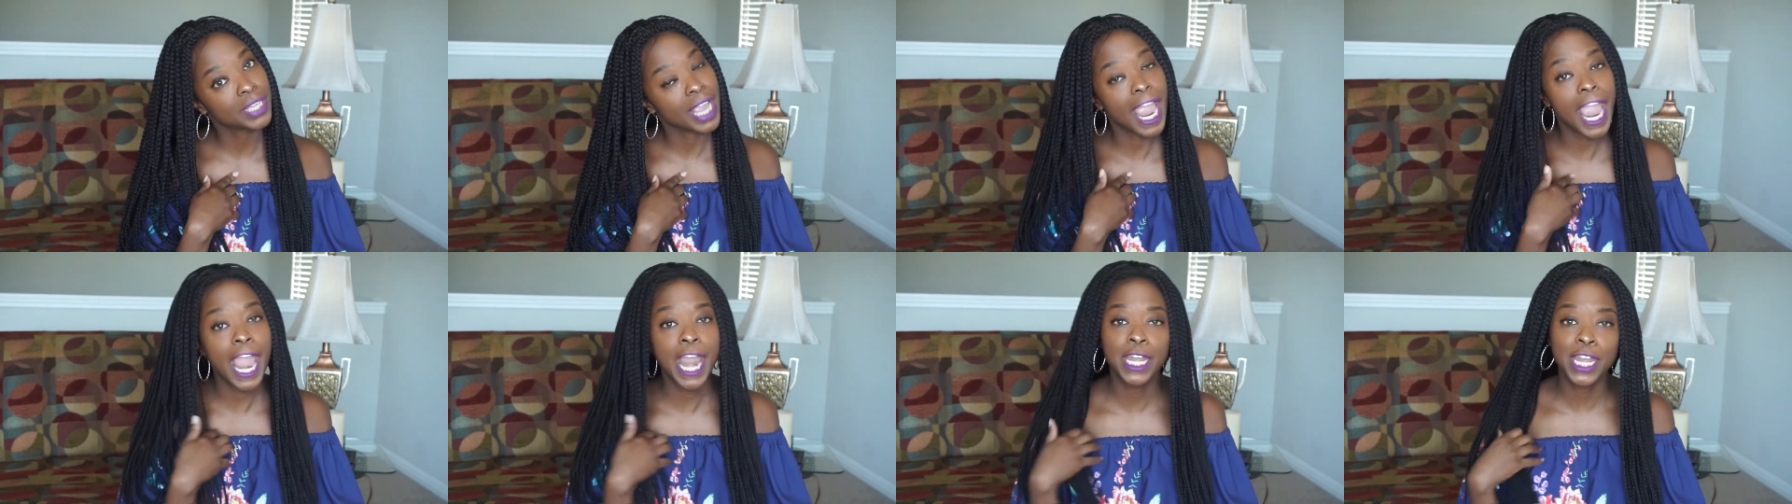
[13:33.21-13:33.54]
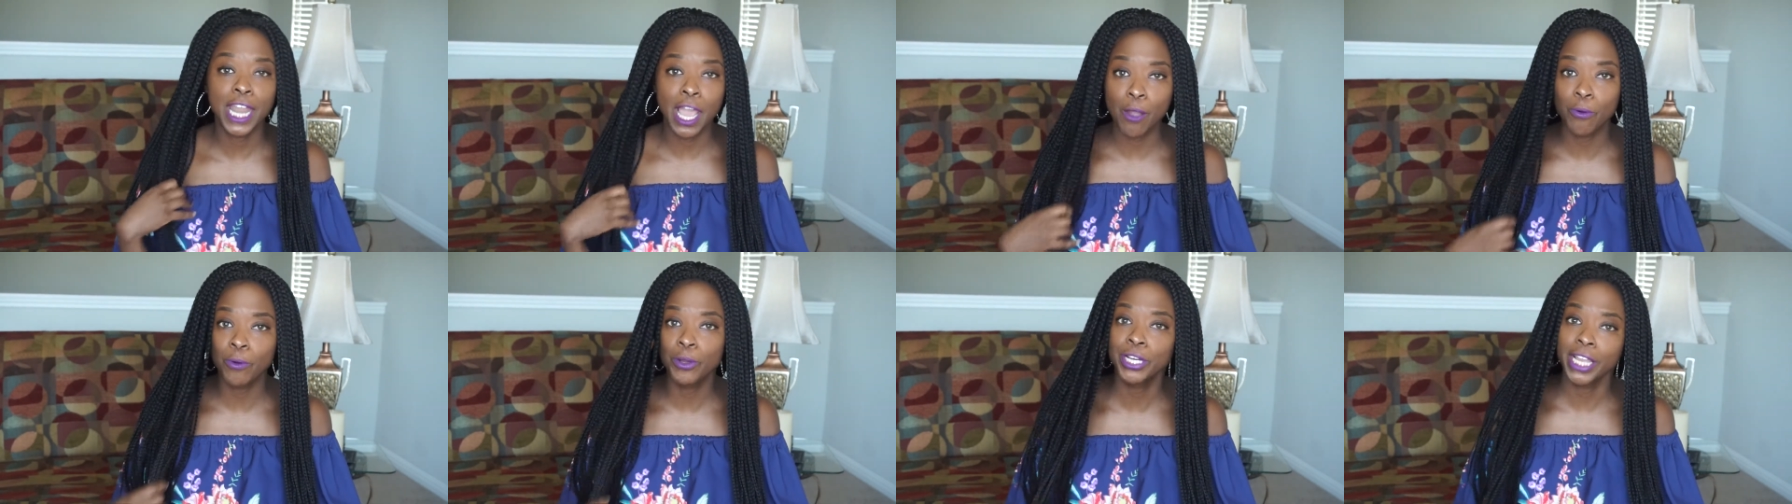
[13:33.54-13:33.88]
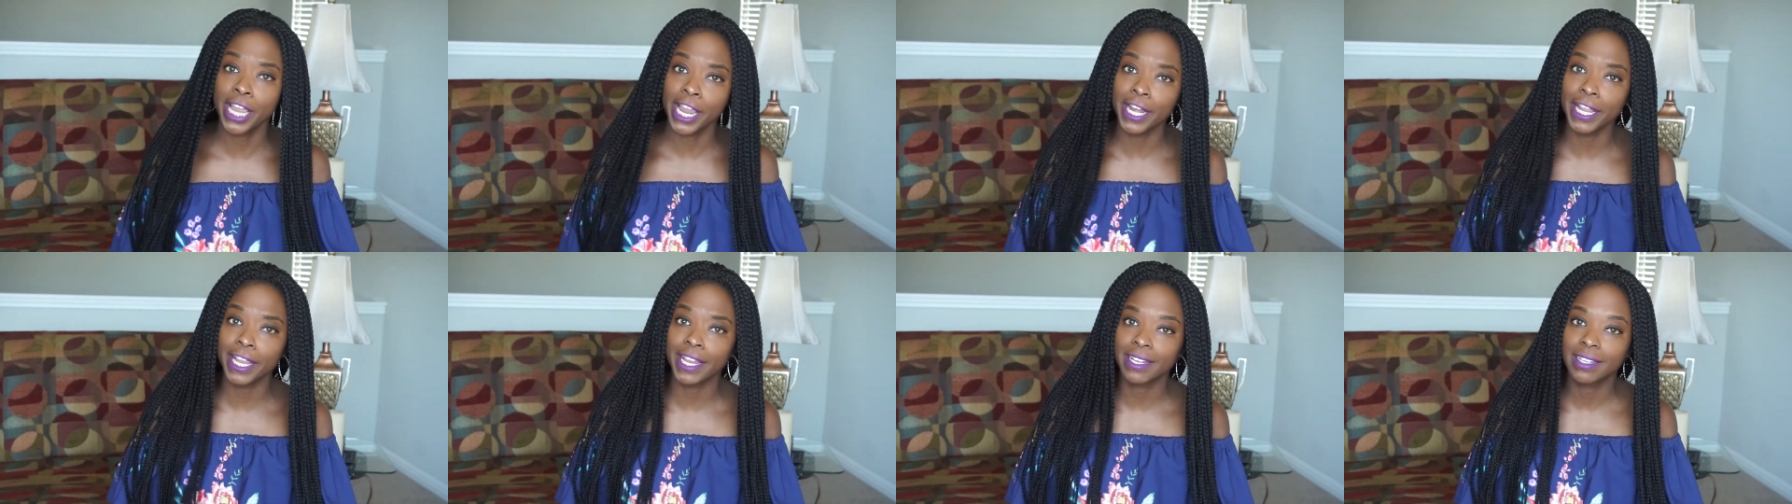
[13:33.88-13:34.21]
And now we're
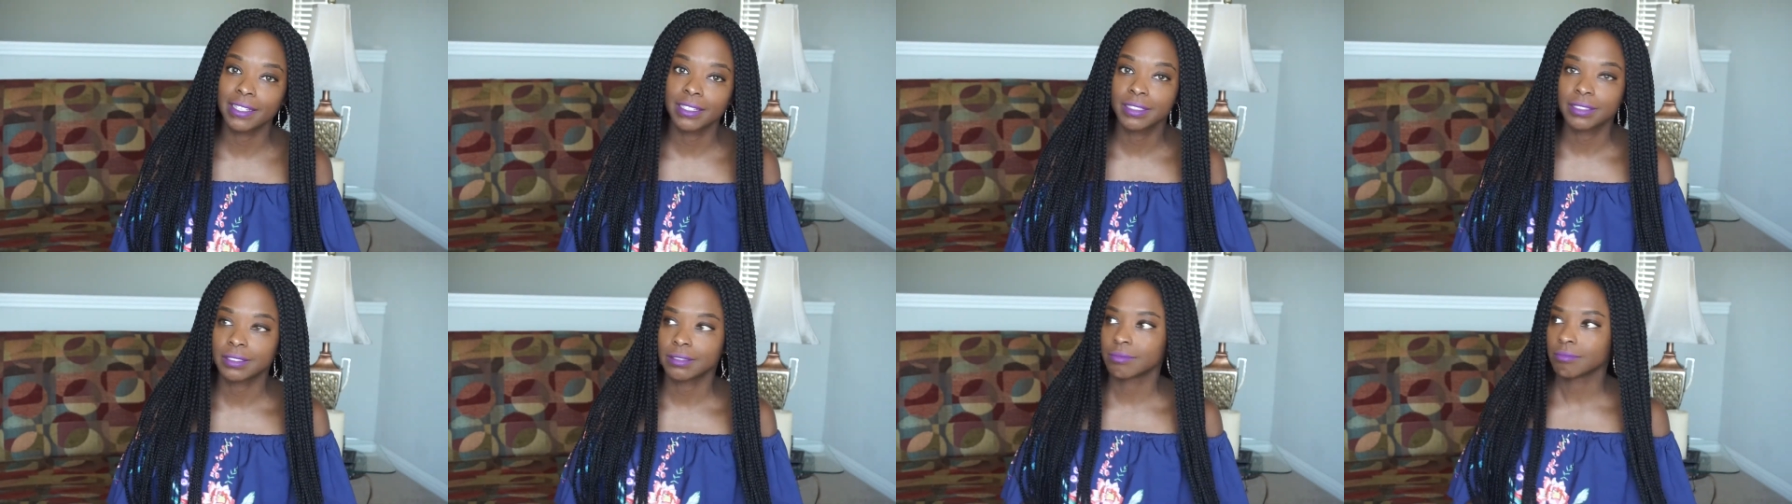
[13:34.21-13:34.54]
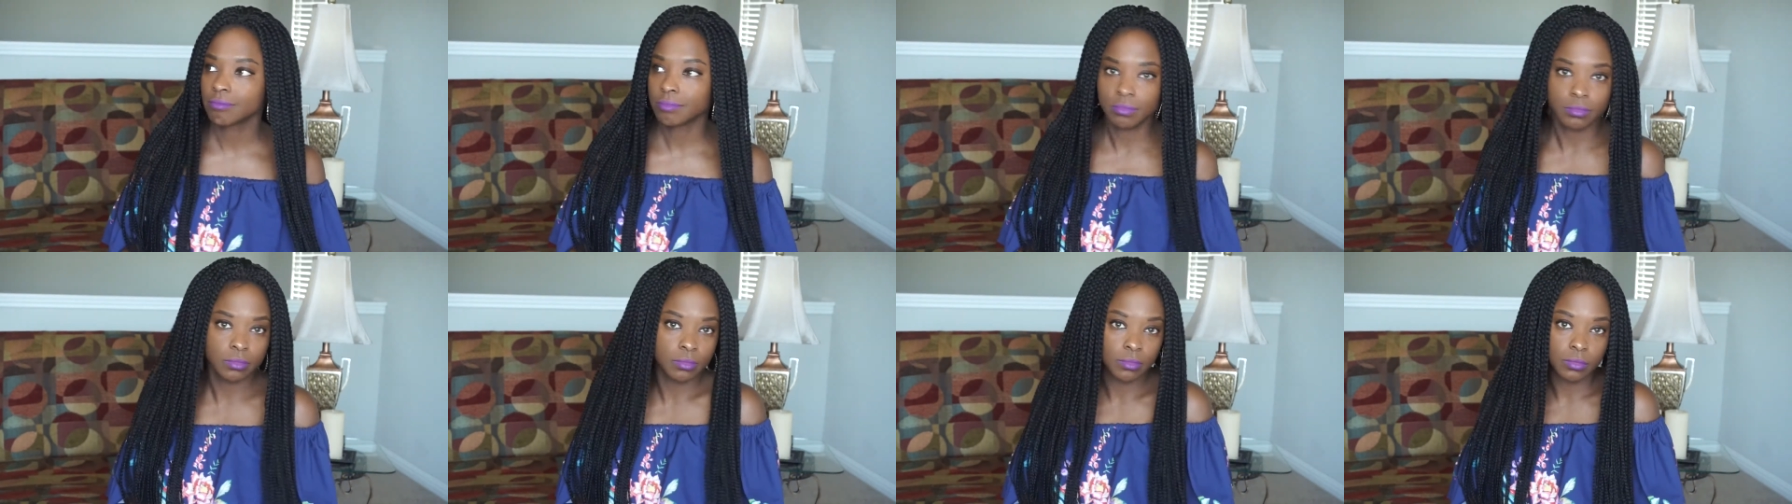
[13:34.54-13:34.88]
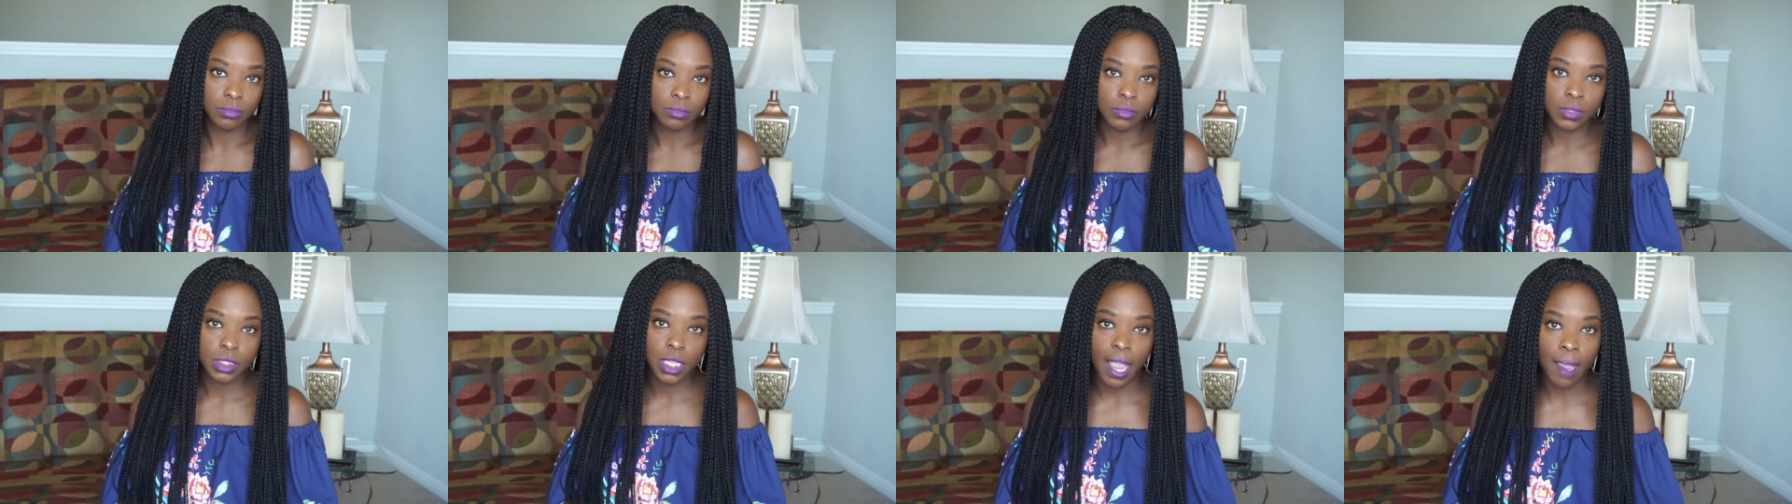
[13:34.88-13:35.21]
dating.
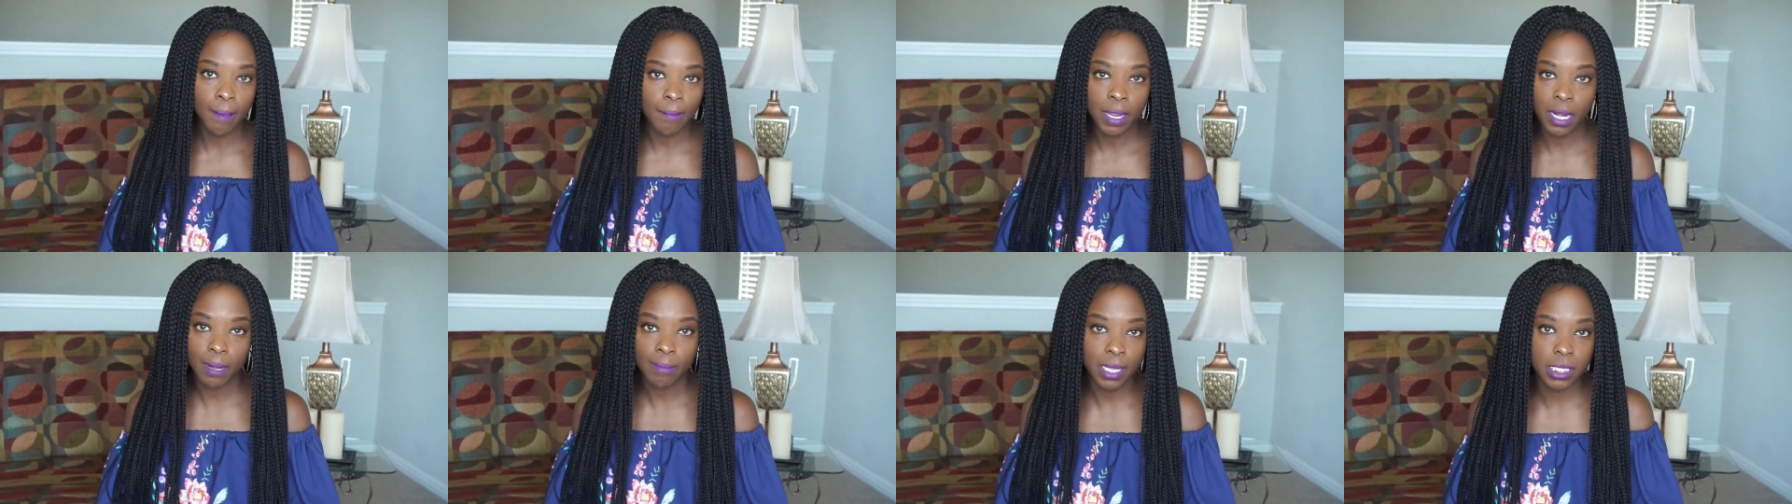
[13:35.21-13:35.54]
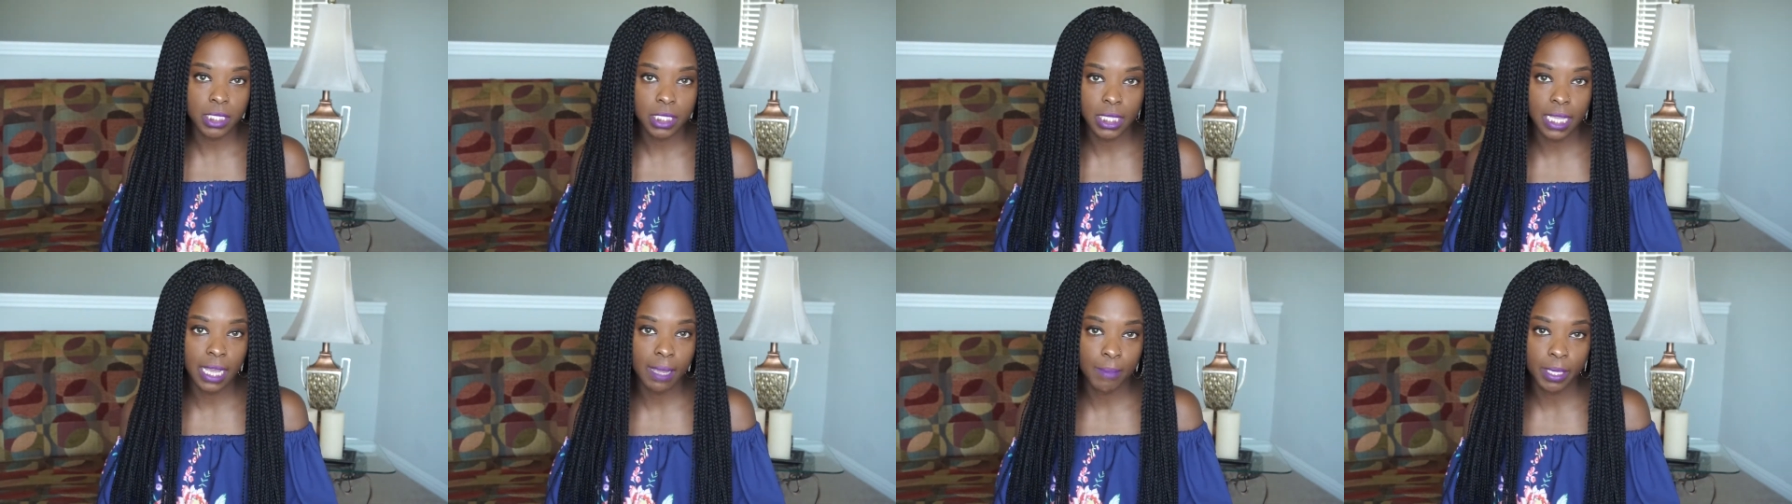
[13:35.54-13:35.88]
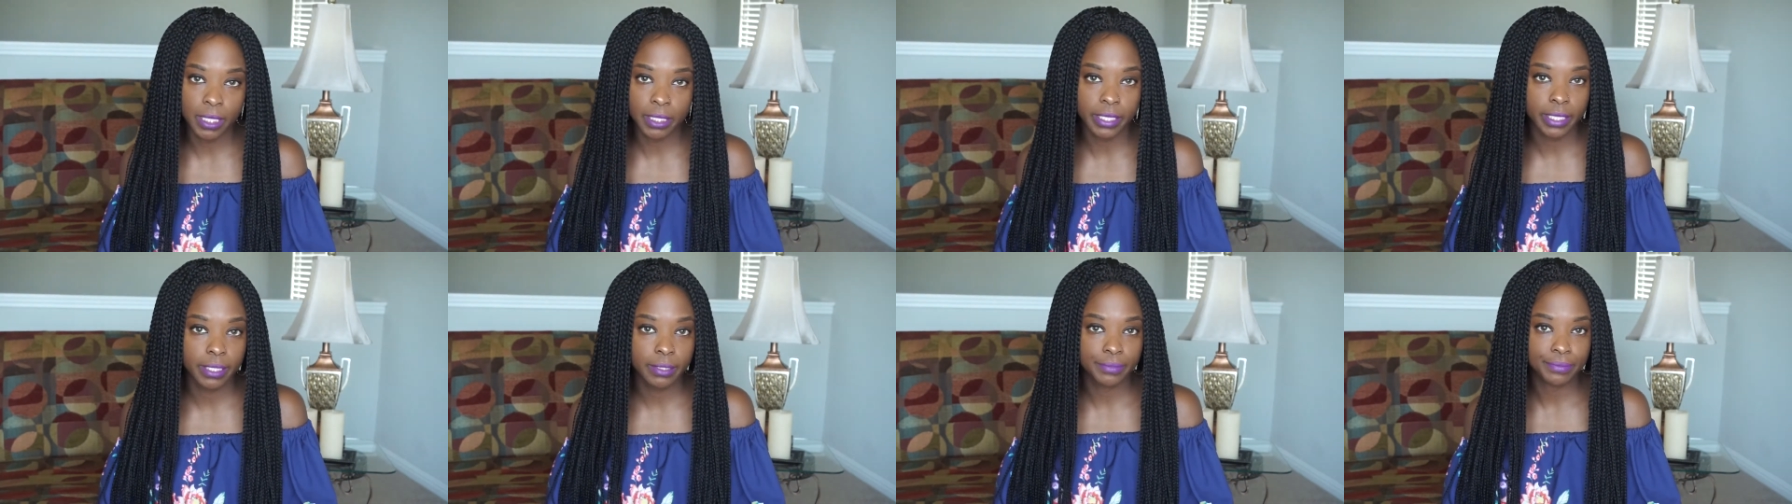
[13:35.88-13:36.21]
I'm not about to lie
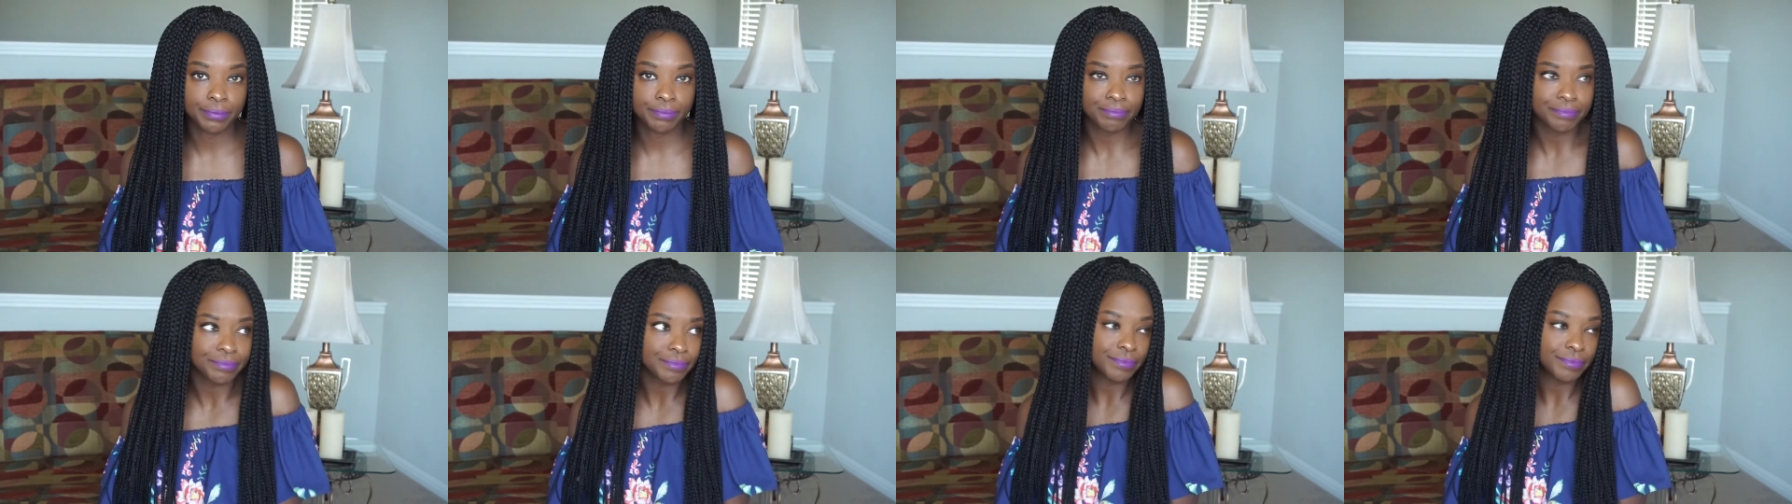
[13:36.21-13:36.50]
about that.